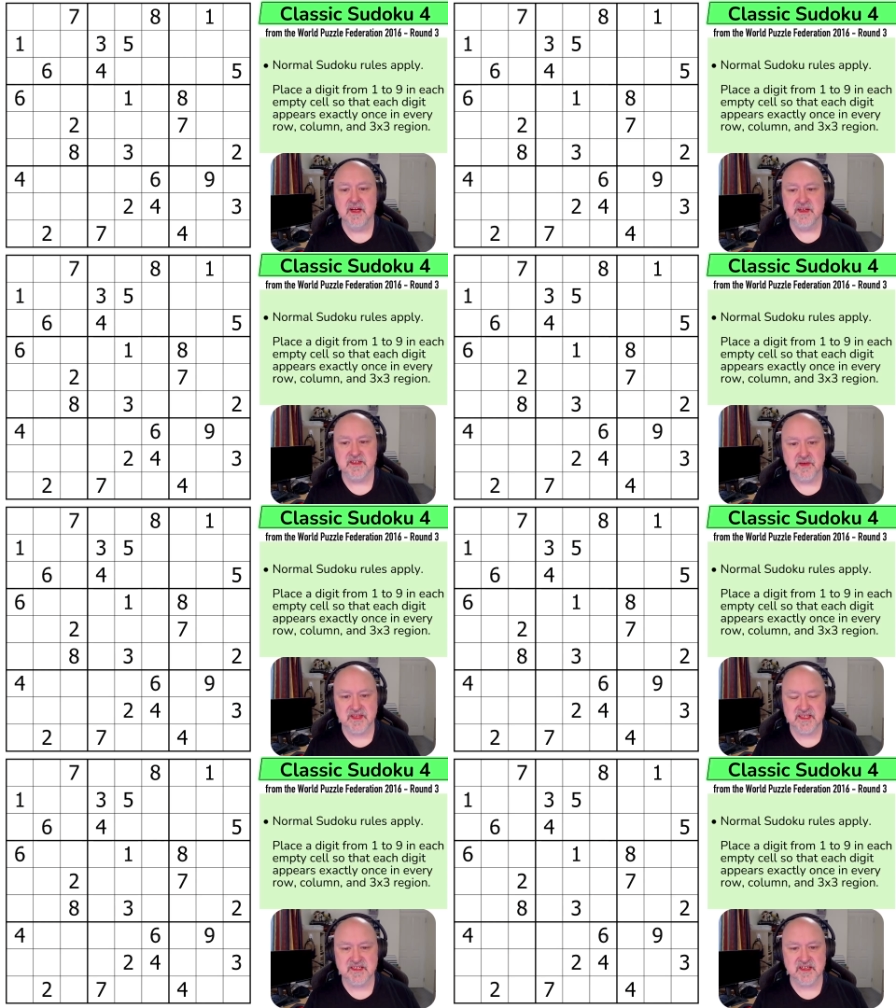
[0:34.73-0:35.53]
So
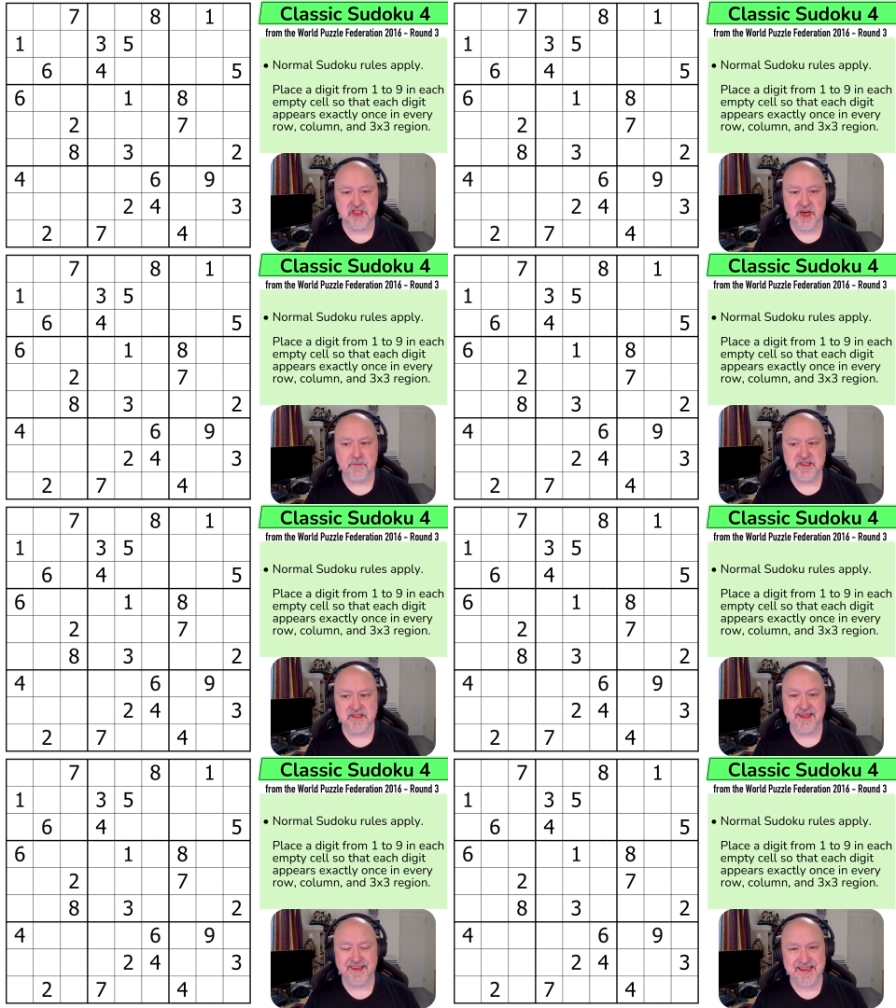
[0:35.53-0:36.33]
this is a jump to
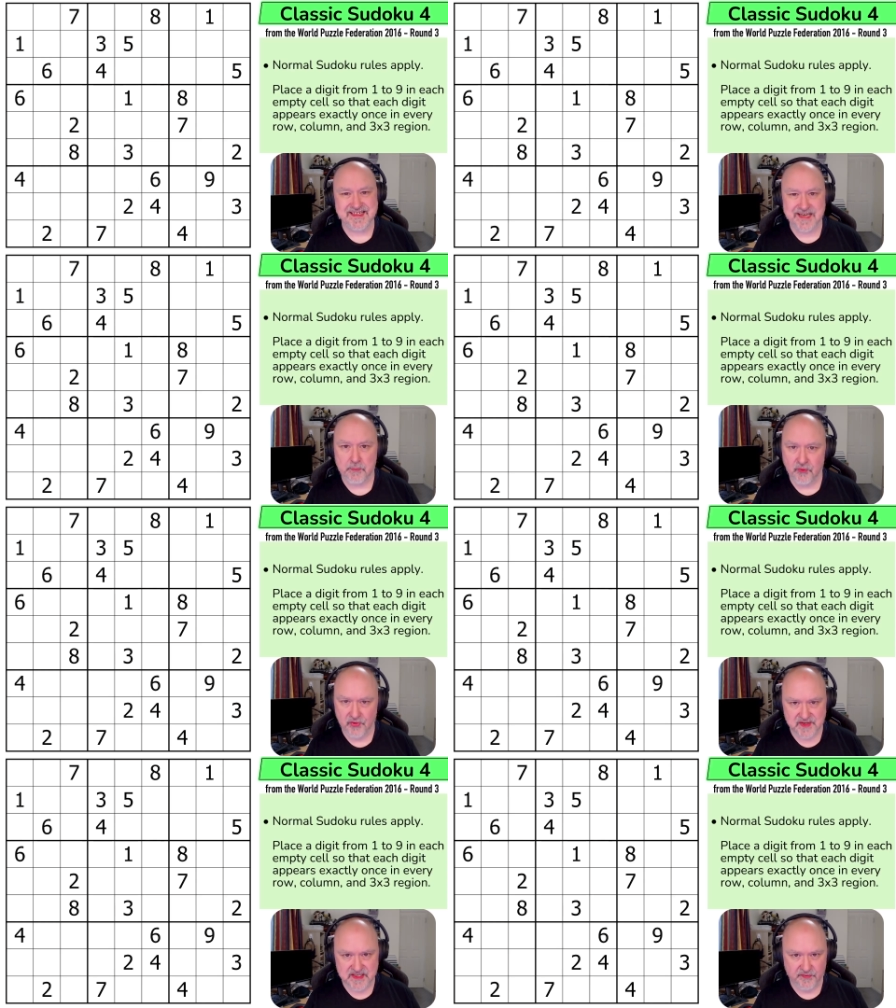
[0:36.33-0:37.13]
nearly double
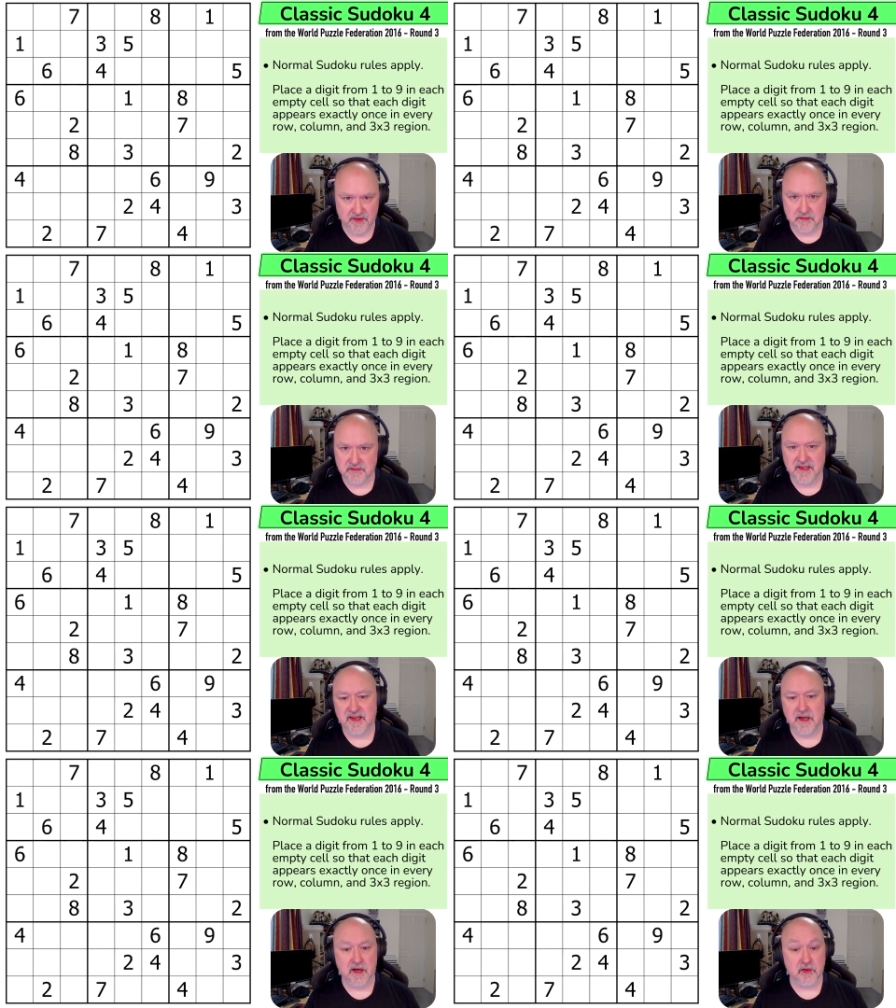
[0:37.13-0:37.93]
the
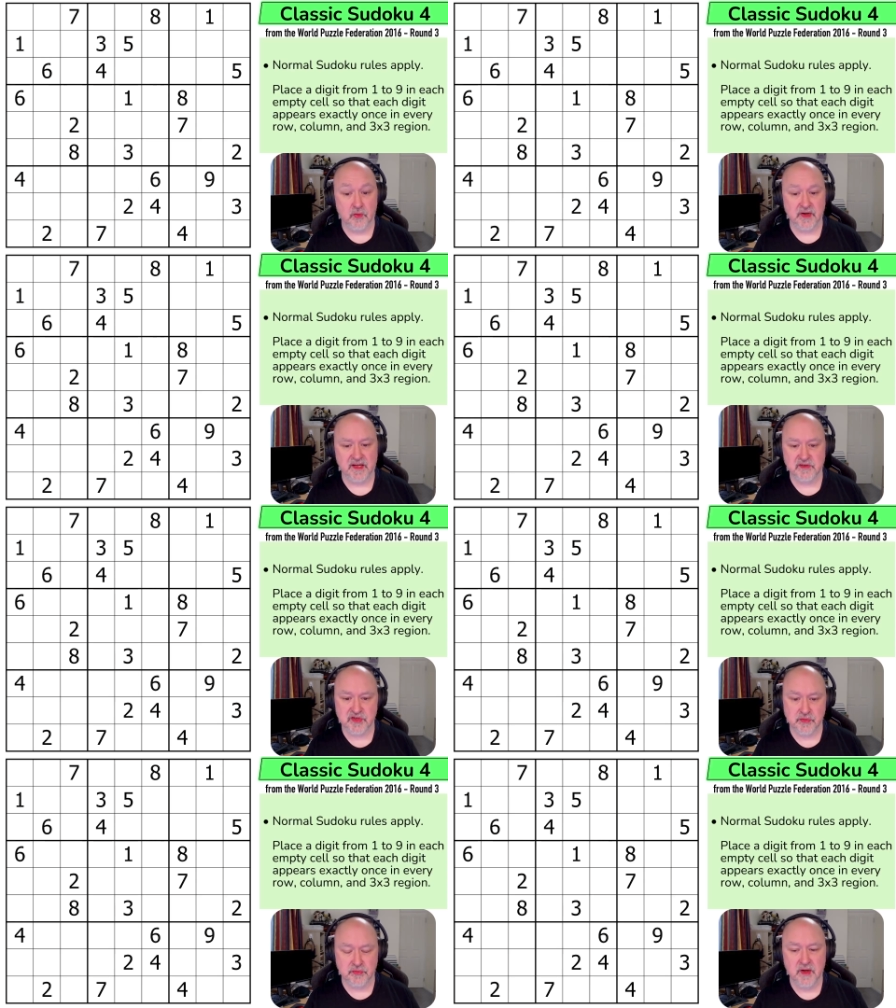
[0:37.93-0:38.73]
difficulty according
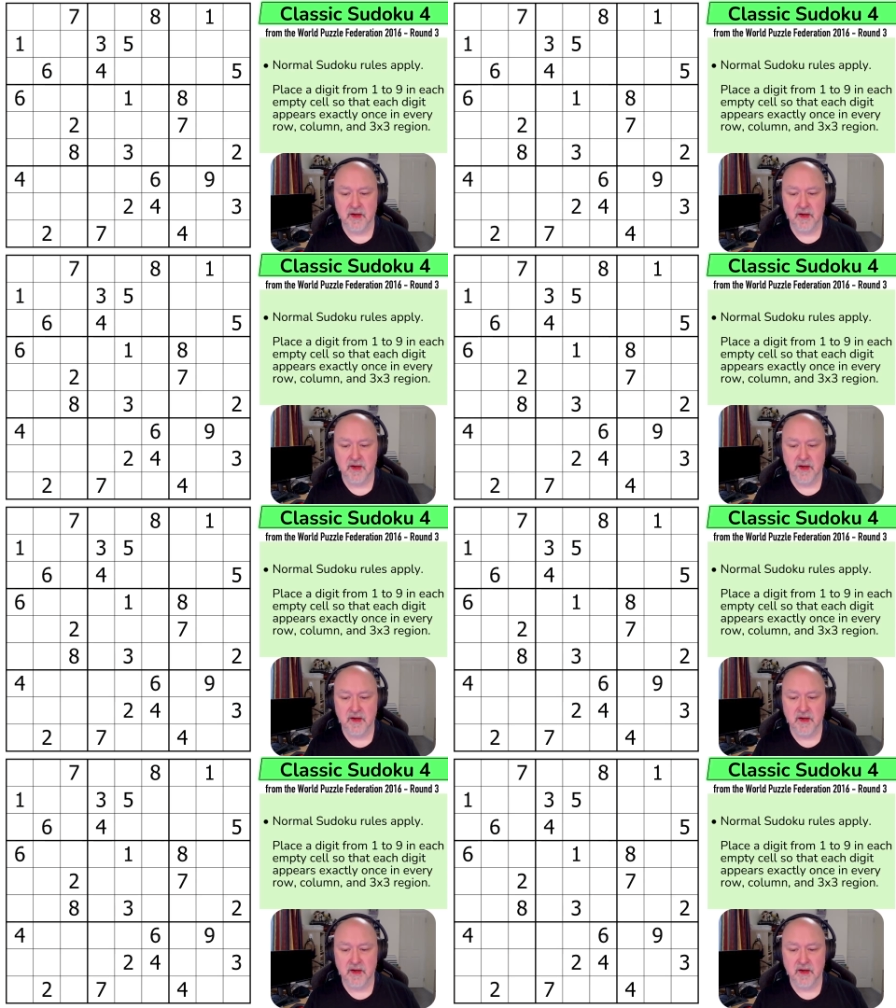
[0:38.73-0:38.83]
to